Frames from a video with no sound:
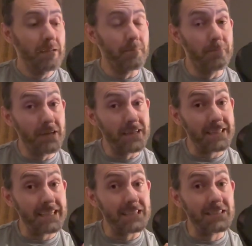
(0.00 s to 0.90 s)

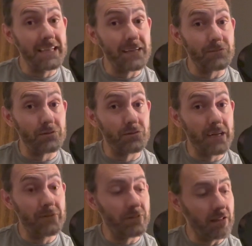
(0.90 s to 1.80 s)
But it sounds
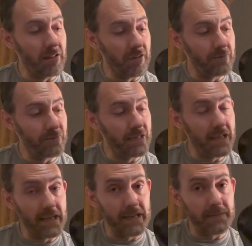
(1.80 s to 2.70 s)
great with a lot of
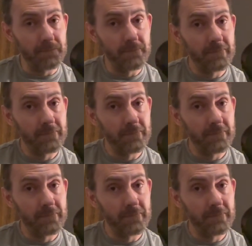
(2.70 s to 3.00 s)
gain.